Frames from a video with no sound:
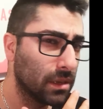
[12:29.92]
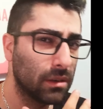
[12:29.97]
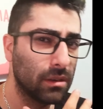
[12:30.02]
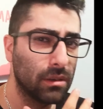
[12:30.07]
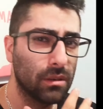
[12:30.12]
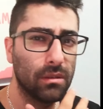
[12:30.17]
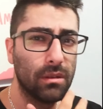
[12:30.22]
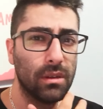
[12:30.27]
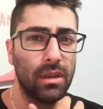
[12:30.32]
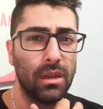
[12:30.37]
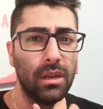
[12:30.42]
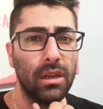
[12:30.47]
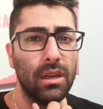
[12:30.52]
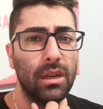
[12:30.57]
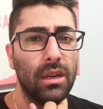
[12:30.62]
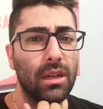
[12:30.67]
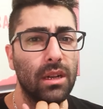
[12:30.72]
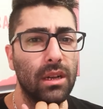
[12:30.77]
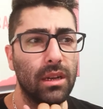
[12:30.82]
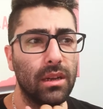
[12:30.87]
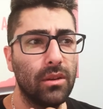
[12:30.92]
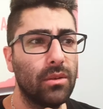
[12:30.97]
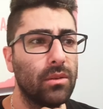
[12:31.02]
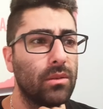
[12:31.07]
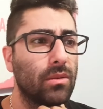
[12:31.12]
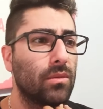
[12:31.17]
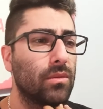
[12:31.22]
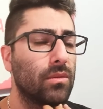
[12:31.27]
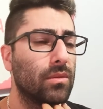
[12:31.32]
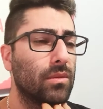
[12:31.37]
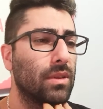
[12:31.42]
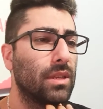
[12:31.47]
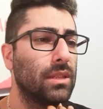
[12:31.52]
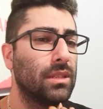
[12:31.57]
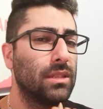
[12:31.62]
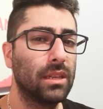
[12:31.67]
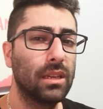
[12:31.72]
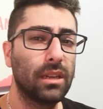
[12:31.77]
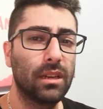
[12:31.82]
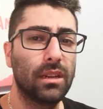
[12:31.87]
I don't know. I know
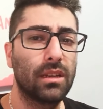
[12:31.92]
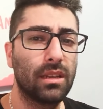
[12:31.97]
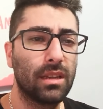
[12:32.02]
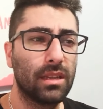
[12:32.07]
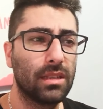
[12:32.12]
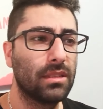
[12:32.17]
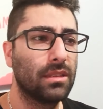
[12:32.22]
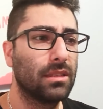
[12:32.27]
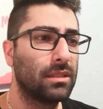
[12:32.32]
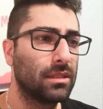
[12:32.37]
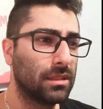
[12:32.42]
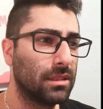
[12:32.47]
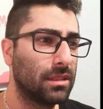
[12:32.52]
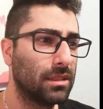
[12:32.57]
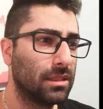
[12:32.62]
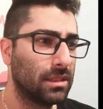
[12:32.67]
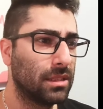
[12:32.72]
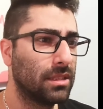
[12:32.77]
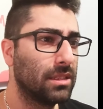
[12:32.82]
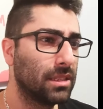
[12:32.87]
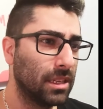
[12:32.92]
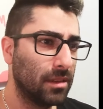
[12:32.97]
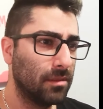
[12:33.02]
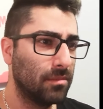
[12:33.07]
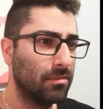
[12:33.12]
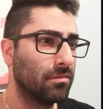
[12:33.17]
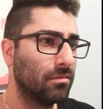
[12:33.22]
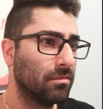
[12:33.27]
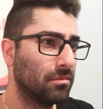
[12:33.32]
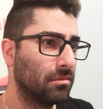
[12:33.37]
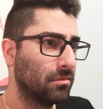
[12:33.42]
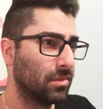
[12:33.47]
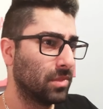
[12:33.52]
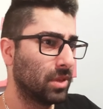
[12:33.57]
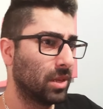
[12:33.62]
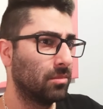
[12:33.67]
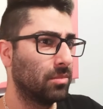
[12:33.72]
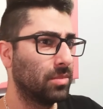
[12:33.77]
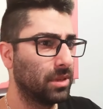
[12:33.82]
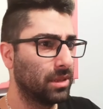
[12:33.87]
it's the same
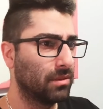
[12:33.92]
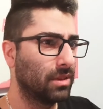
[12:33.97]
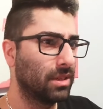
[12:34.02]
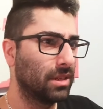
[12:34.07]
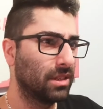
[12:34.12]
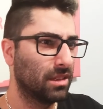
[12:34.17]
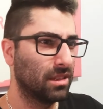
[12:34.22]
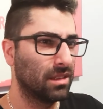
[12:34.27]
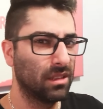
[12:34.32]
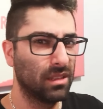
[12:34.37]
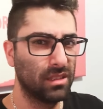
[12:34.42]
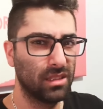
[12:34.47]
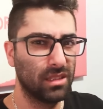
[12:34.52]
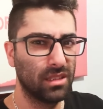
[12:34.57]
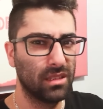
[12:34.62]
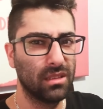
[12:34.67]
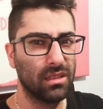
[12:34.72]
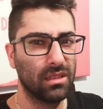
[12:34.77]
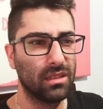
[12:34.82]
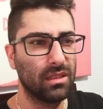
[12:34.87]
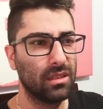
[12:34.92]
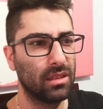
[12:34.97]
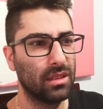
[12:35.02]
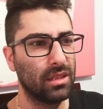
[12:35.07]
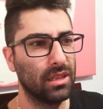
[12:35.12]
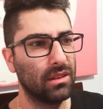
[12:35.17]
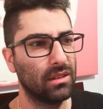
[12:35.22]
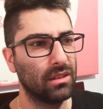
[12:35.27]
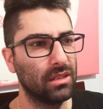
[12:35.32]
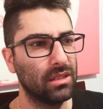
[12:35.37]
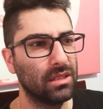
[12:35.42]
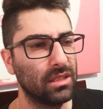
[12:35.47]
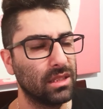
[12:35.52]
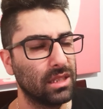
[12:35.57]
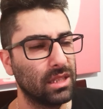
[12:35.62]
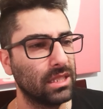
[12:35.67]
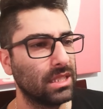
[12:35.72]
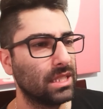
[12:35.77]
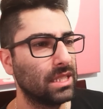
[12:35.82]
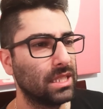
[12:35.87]
company, right? That does it. The outlets
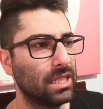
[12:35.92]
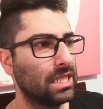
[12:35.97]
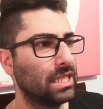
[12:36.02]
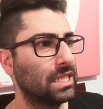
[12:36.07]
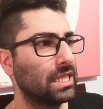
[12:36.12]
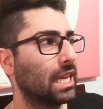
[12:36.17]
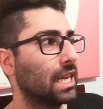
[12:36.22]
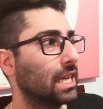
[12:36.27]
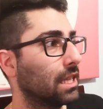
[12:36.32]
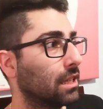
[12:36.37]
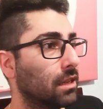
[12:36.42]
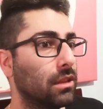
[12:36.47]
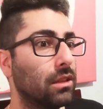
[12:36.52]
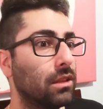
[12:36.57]
because it's exactly.